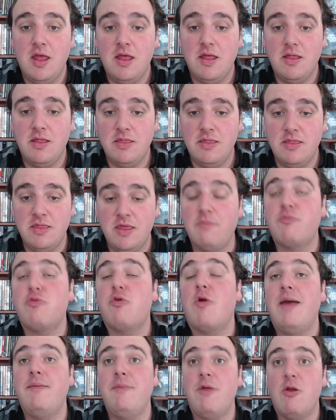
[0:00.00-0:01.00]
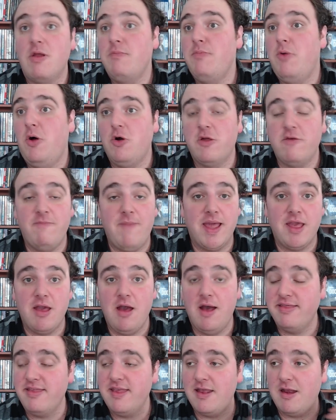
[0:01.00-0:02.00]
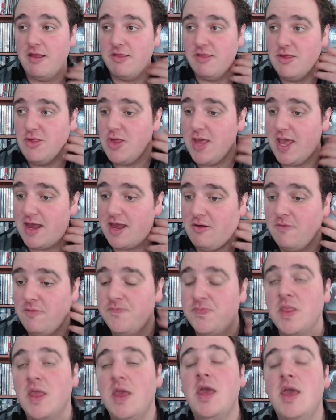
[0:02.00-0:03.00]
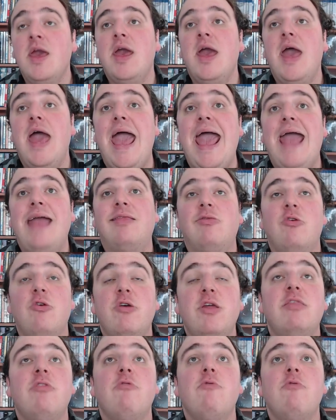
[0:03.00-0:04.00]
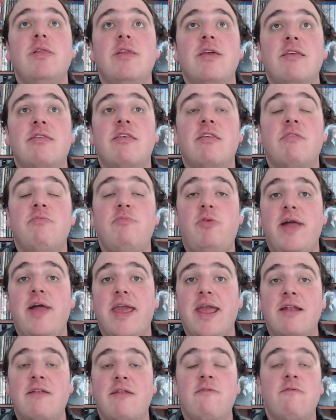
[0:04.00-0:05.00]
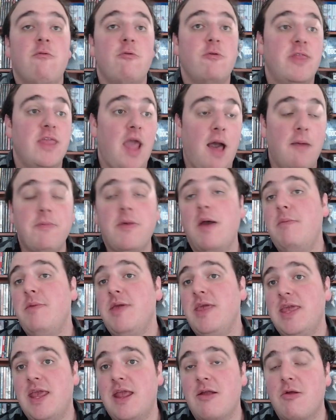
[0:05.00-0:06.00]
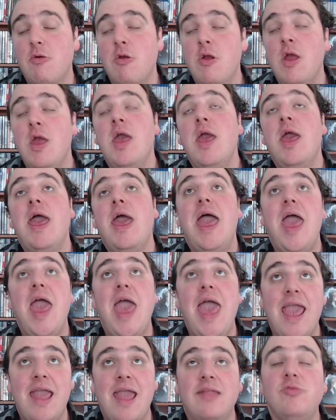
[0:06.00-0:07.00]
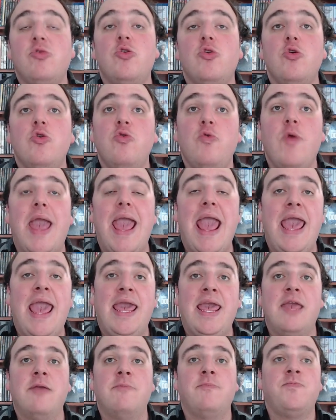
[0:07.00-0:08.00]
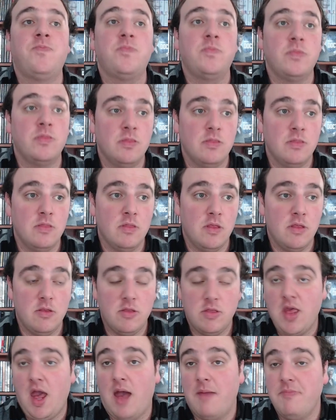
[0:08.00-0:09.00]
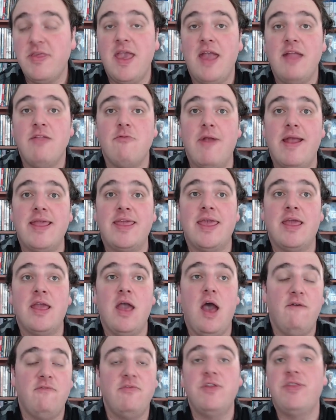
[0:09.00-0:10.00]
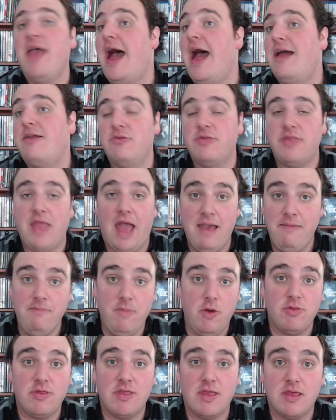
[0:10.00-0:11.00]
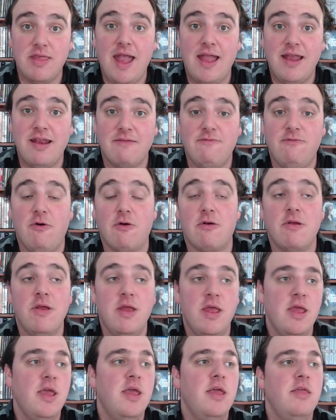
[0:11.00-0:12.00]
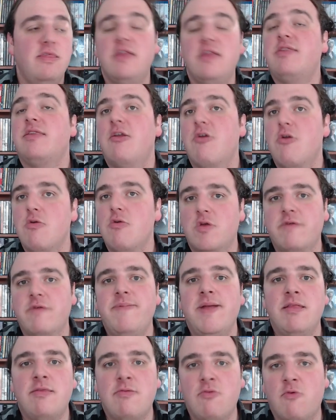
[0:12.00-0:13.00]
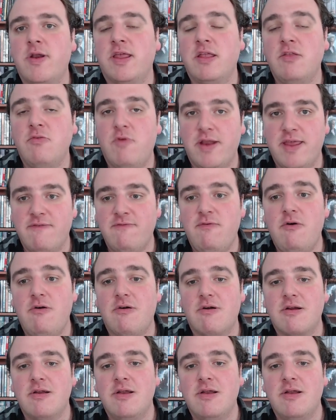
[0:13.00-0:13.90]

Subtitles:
the primary bulk of my content on this channel, and look at the releases planned for the upcoming year and do a top 10 ranking of the titles I'm most excited for. This year it would have been 2024.